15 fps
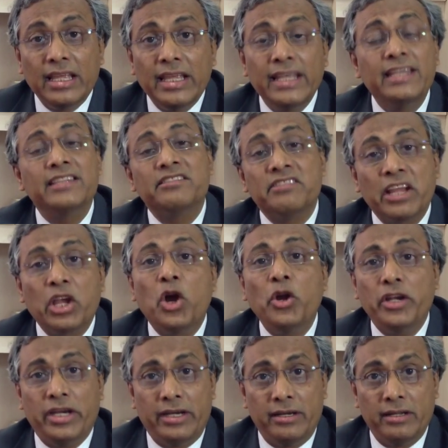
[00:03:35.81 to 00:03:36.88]
it is
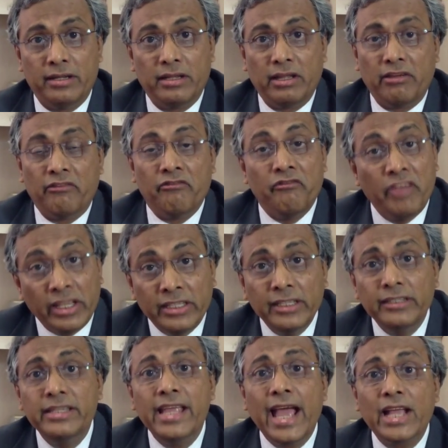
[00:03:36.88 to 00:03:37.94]
recorded whether
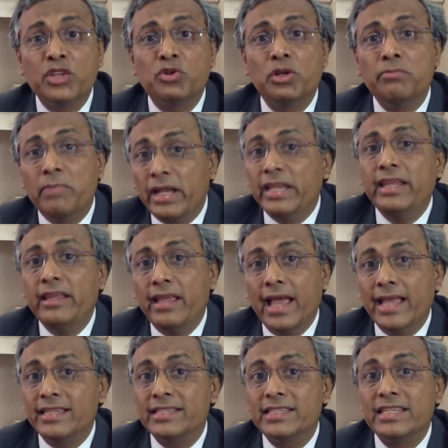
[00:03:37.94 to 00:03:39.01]
the actual money
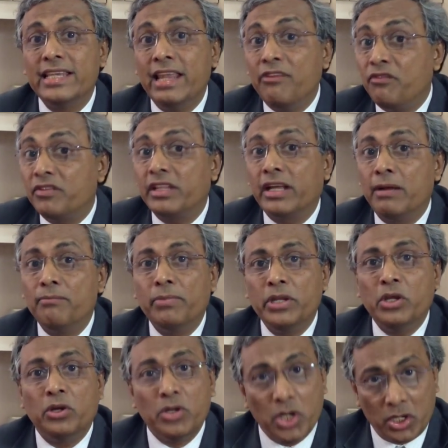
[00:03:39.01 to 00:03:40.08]
has left the company
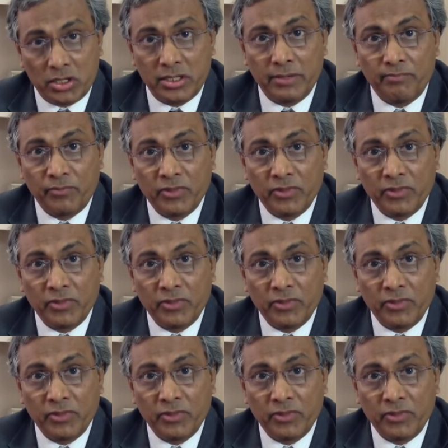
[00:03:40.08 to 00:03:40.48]
or not.